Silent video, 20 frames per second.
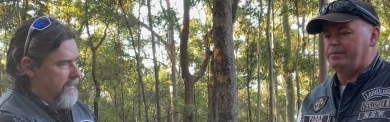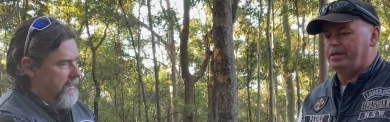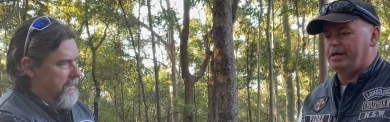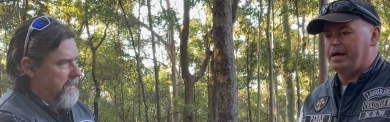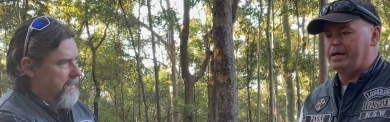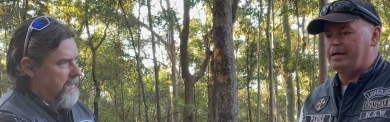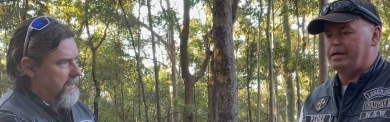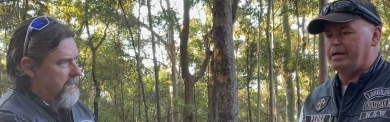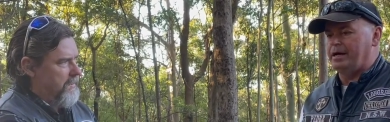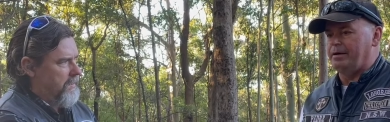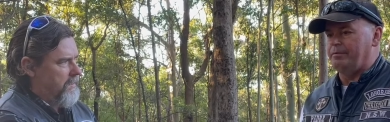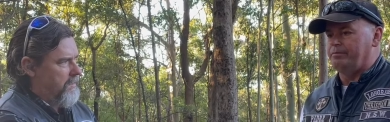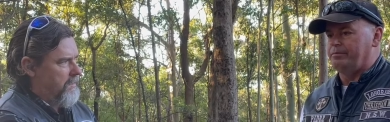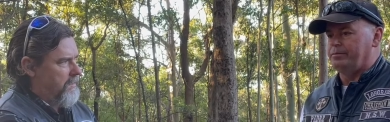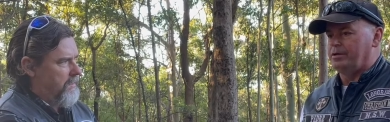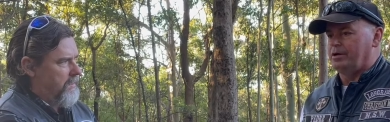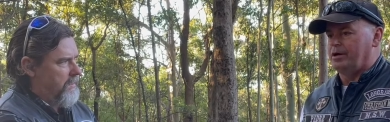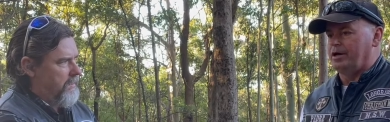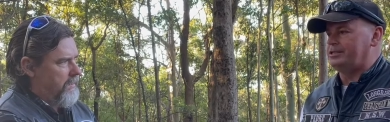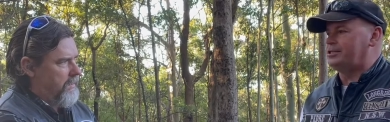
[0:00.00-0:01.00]
Speaker 1: And um,
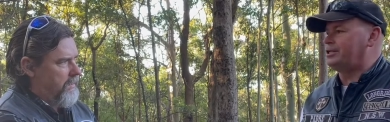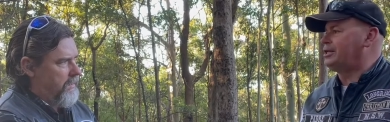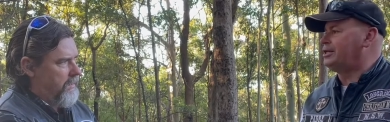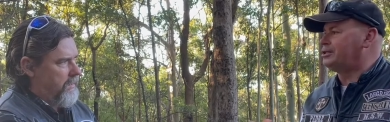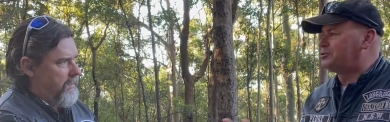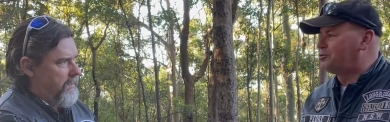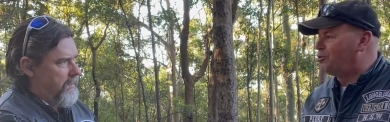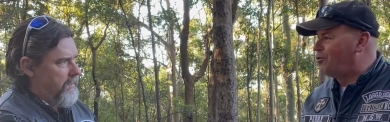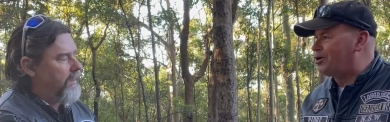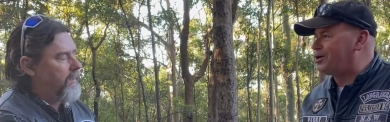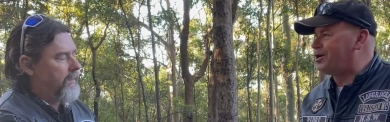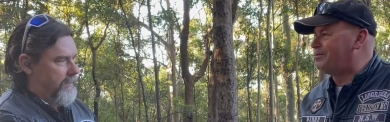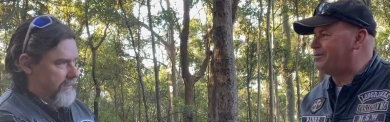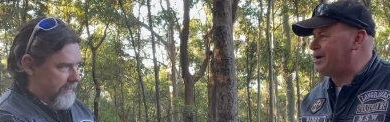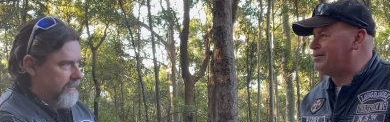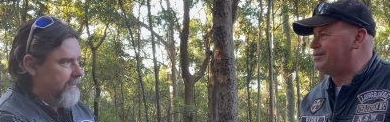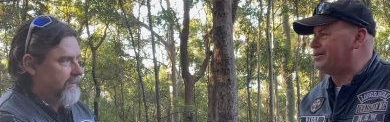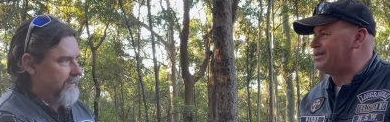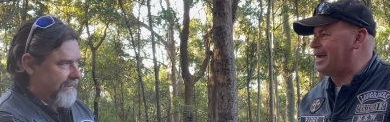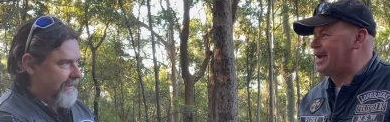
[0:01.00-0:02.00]
I see you talking to
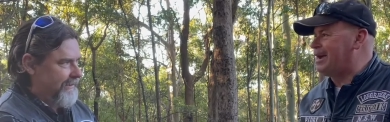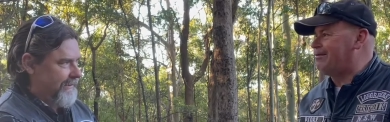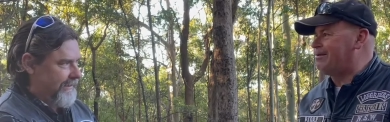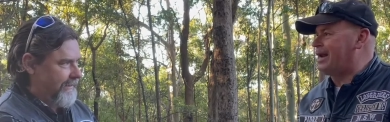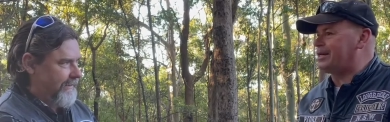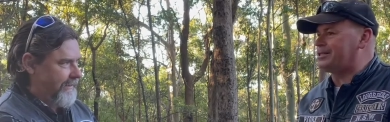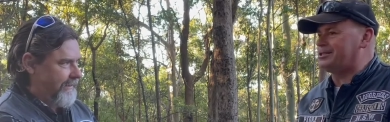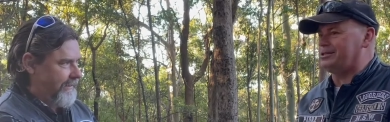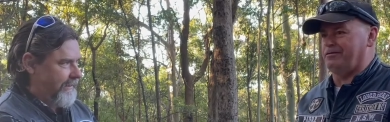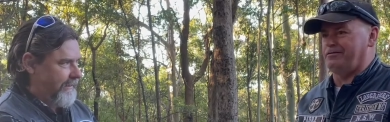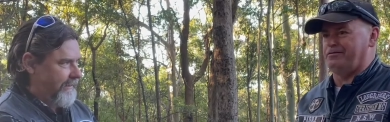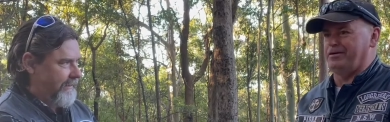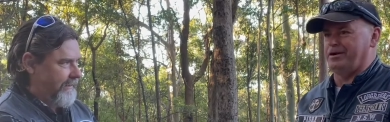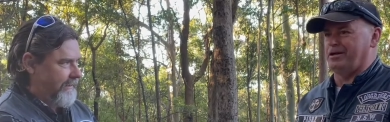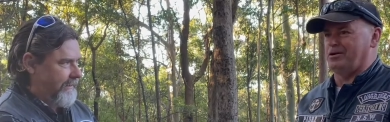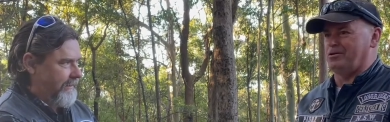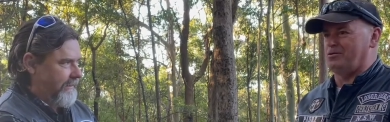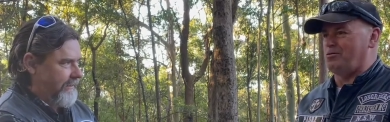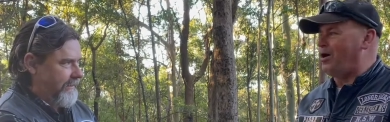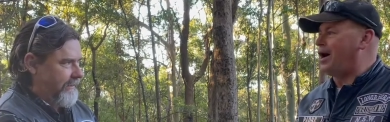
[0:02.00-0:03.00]
people there and actually
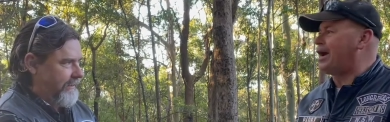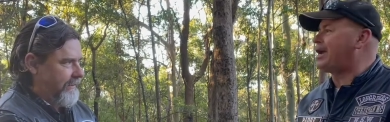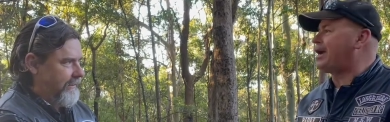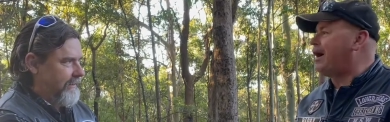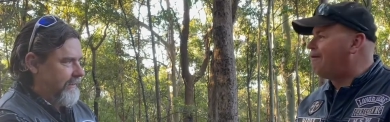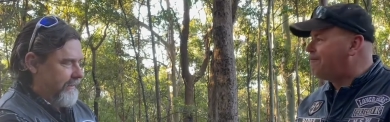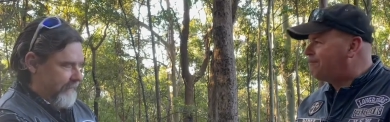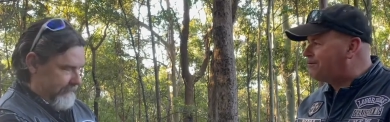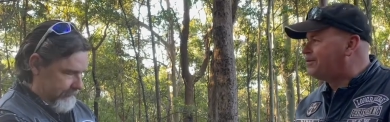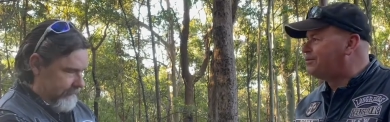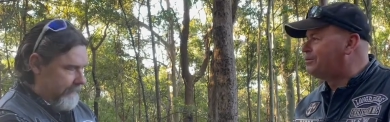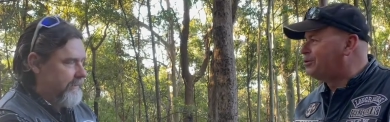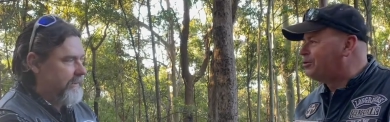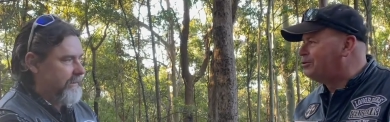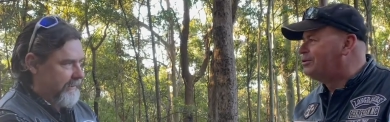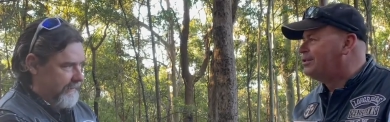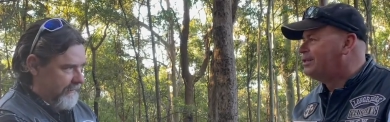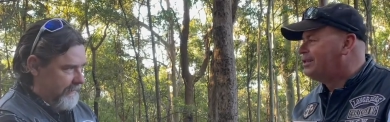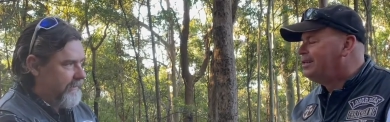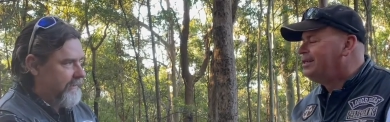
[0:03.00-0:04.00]
feeling quite
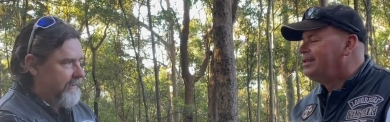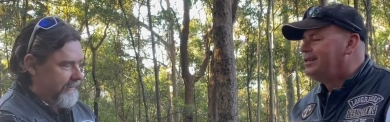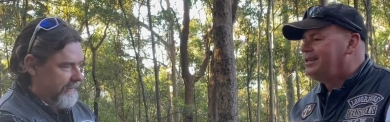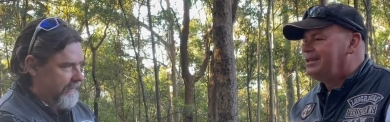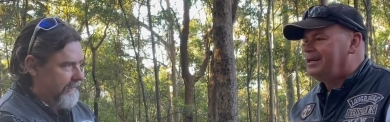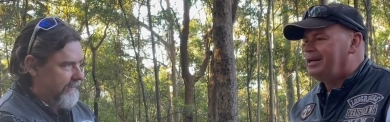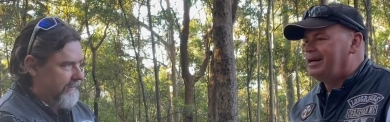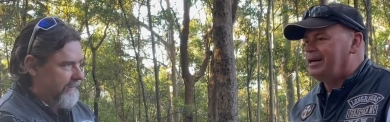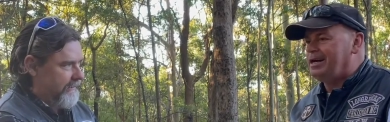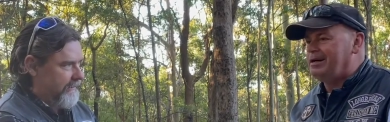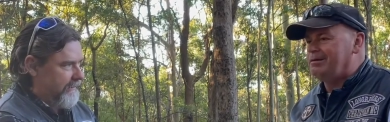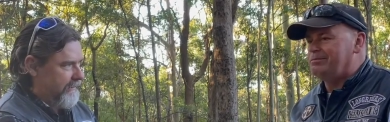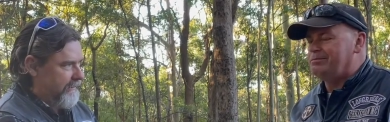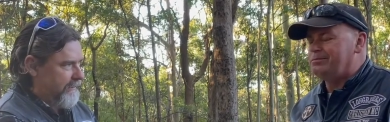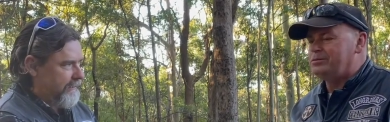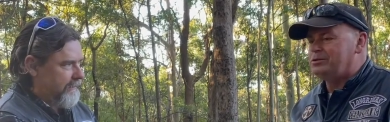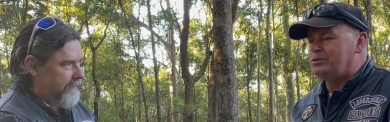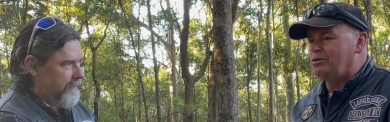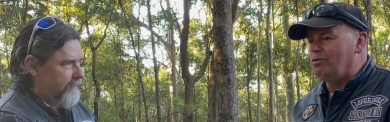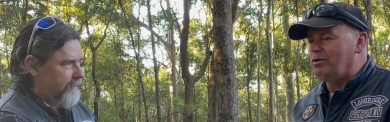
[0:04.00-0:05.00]
comfortable um,
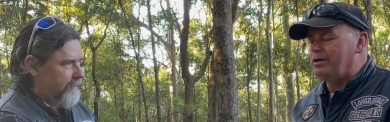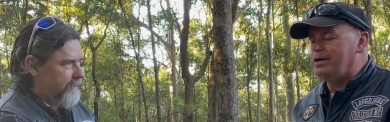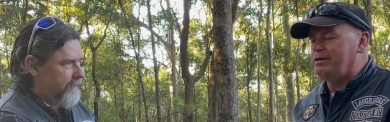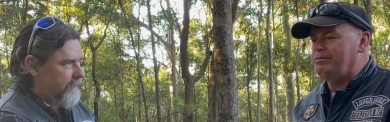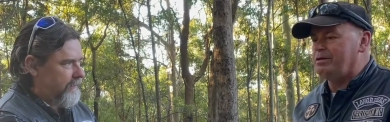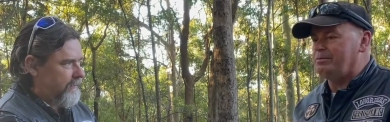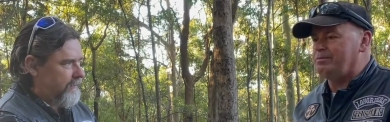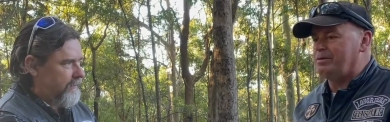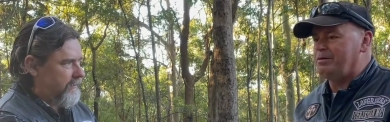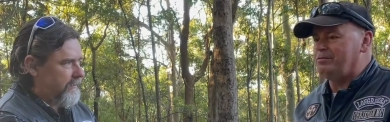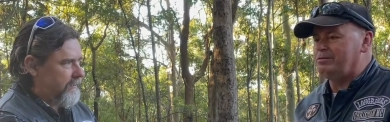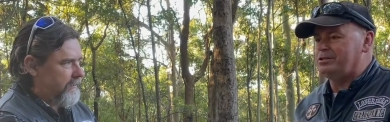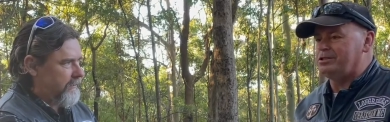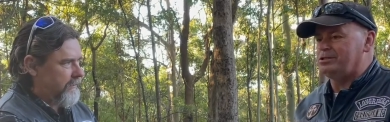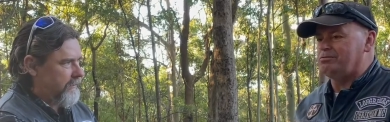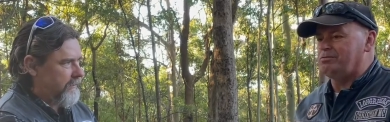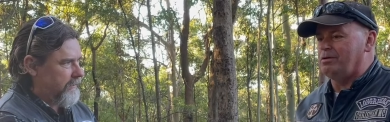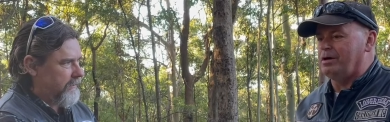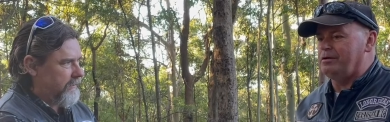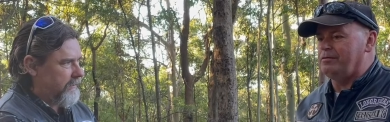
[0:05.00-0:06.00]
talking with people, which
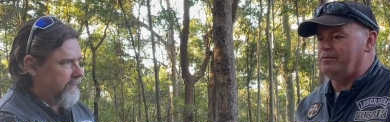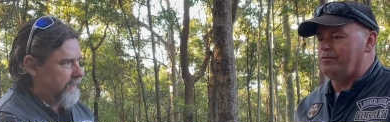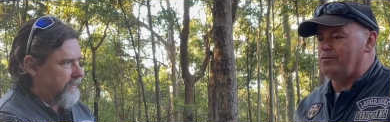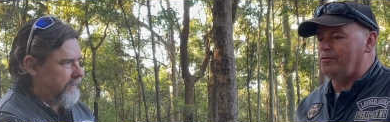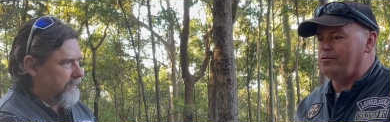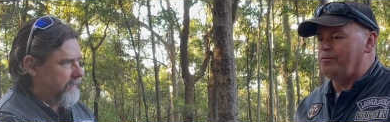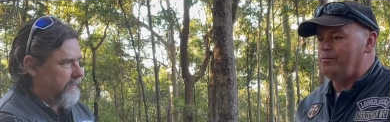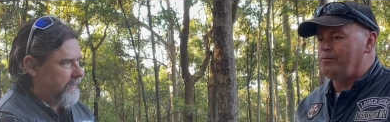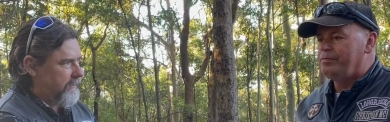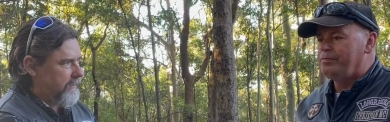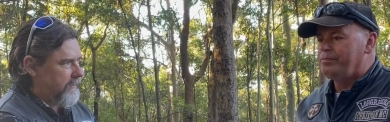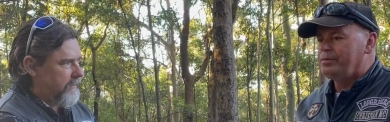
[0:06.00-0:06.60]
is wonderful.